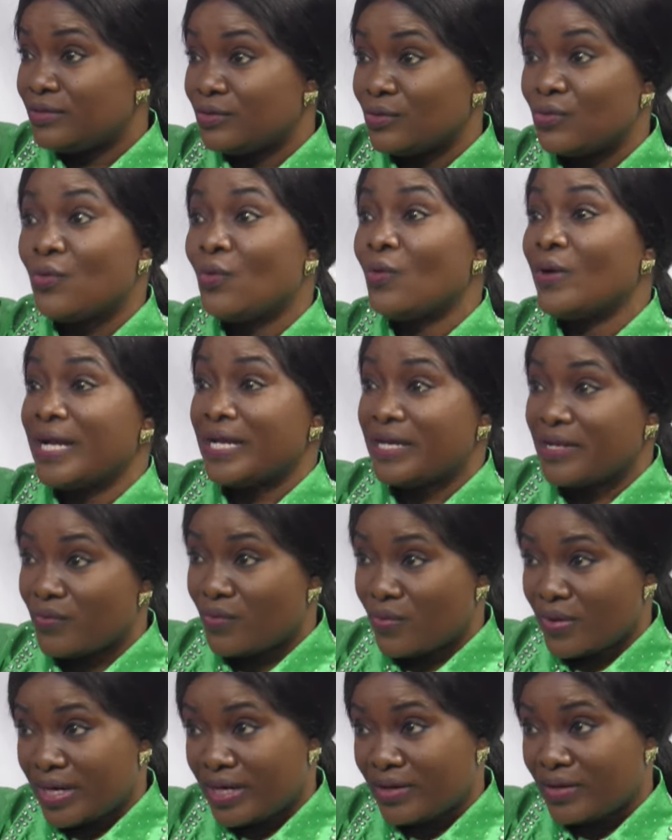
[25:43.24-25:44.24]
go
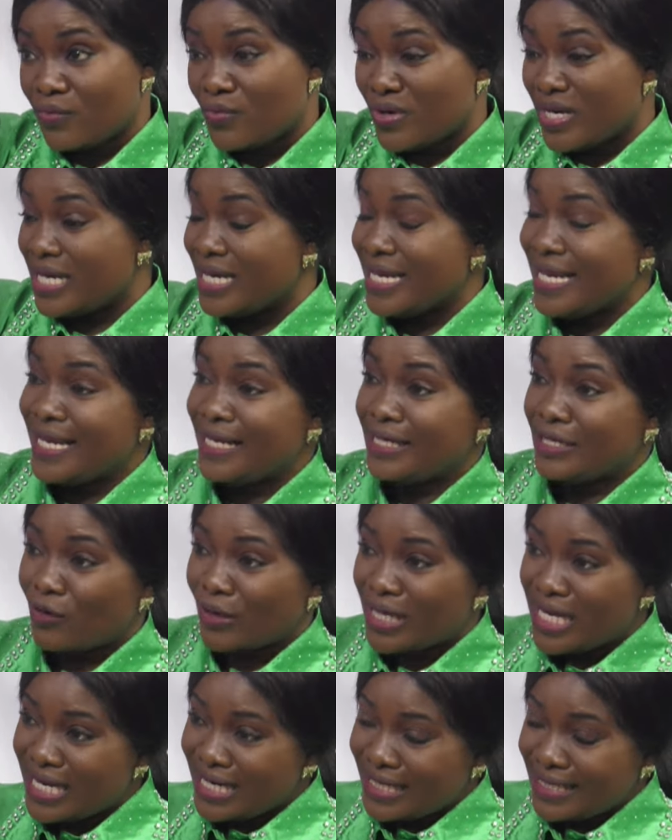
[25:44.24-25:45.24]
anywhere. Yeah. We need
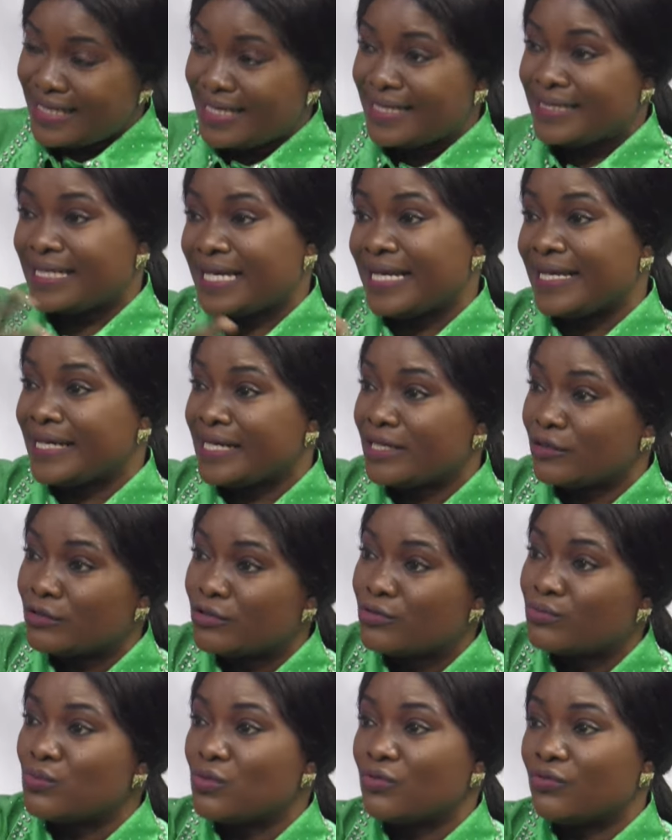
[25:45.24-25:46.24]
these
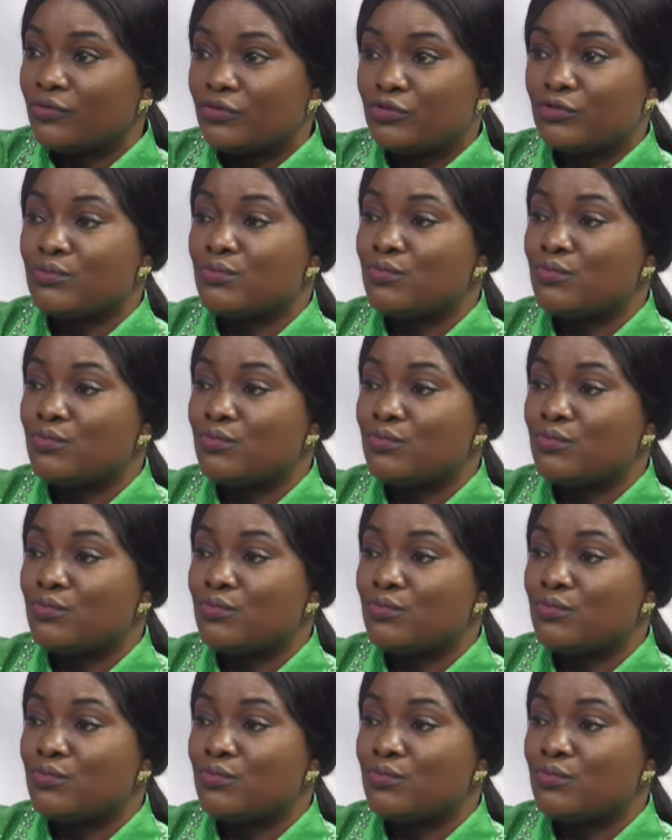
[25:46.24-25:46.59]
eagles to mm-hmm.